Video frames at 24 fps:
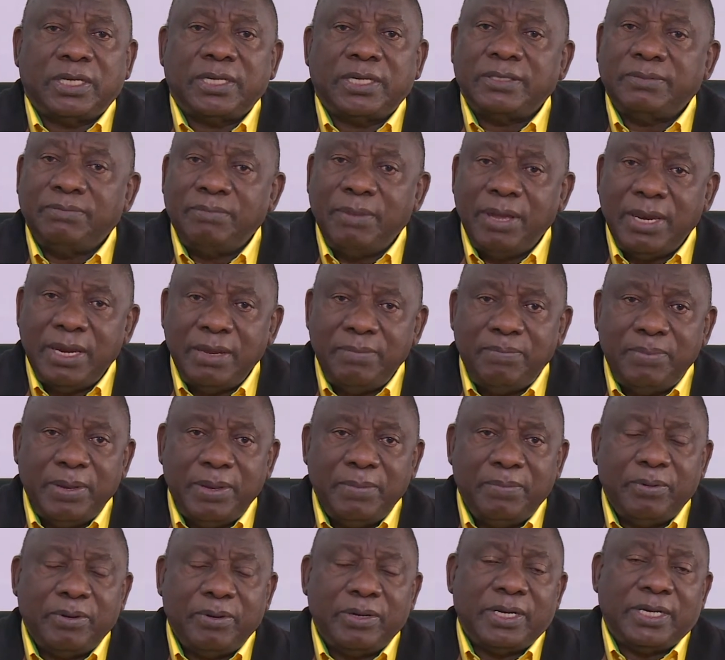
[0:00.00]
as many
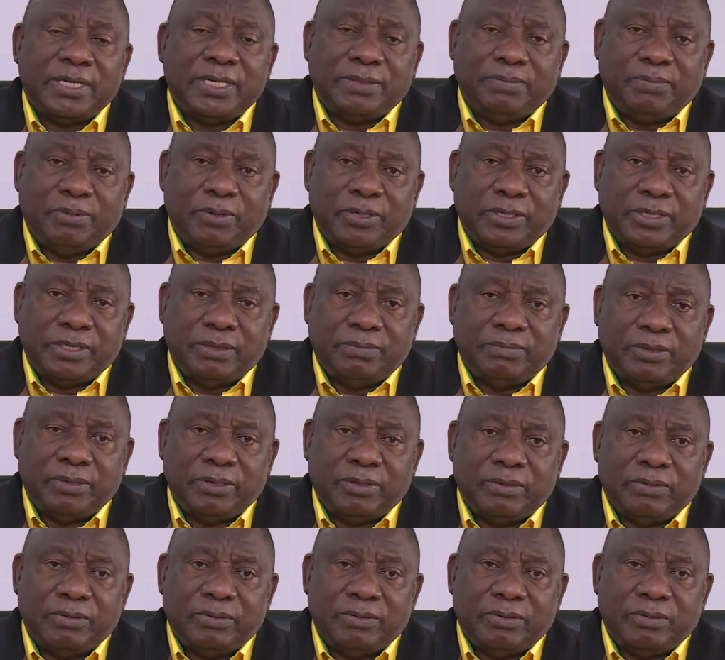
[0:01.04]
people as possible.